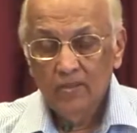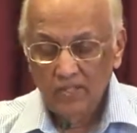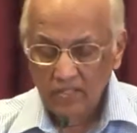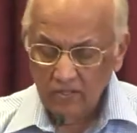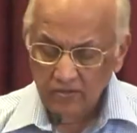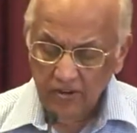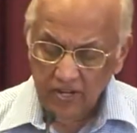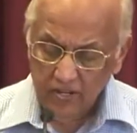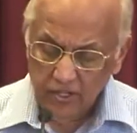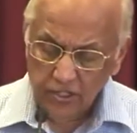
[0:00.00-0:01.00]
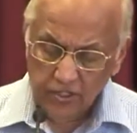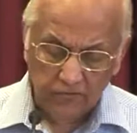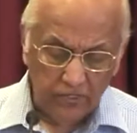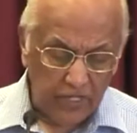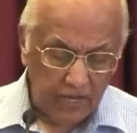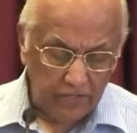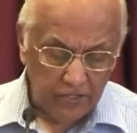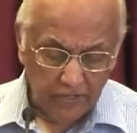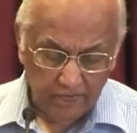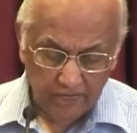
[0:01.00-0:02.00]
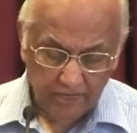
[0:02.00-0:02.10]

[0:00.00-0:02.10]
These are the three conditions of discipleship.